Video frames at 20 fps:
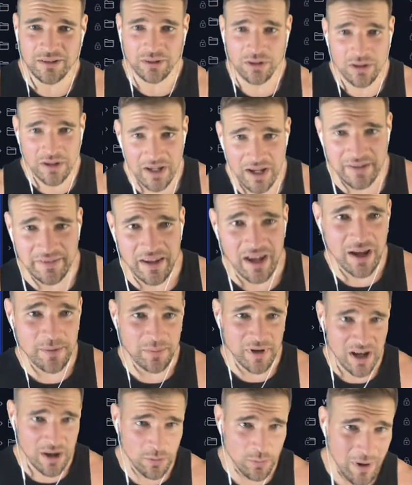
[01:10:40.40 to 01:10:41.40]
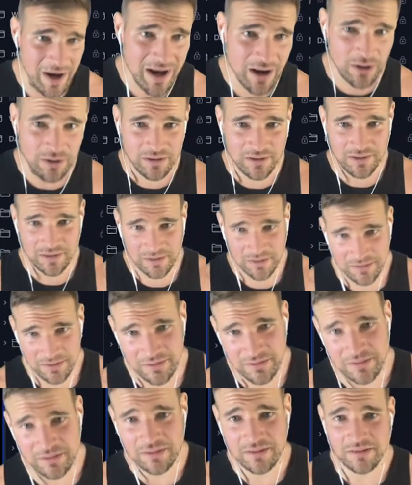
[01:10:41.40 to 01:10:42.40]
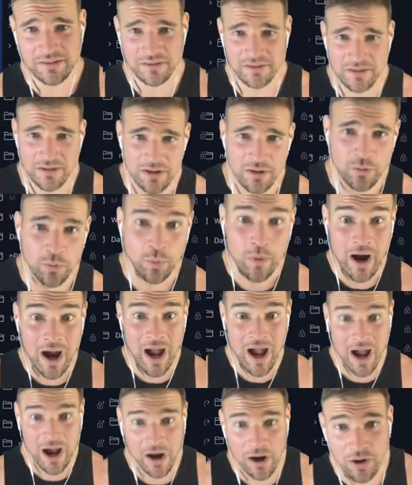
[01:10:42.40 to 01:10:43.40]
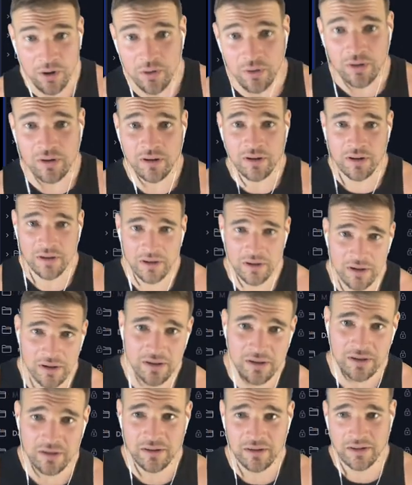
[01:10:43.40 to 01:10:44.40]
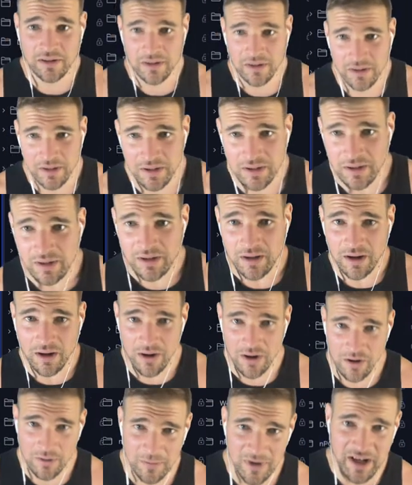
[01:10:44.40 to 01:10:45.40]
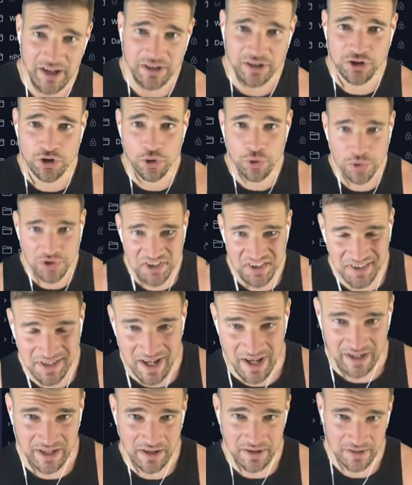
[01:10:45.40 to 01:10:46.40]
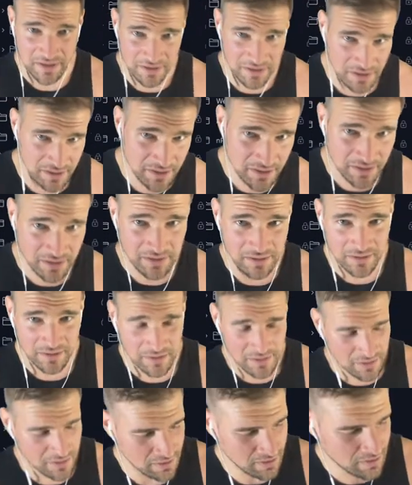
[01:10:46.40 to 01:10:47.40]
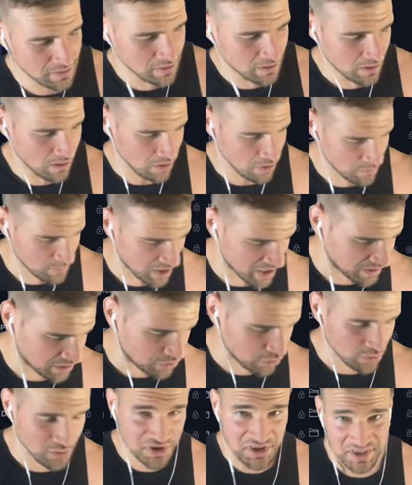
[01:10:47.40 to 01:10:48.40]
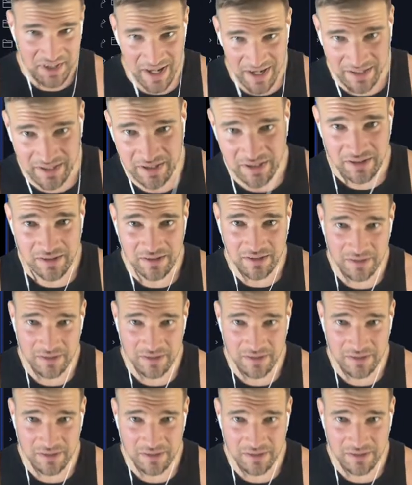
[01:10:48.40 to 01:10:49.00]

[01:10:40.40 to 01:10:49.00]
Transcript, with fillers: Look at that bounce. Wow. Wow. Oh, my gooseneck. Oh, my gooseneck.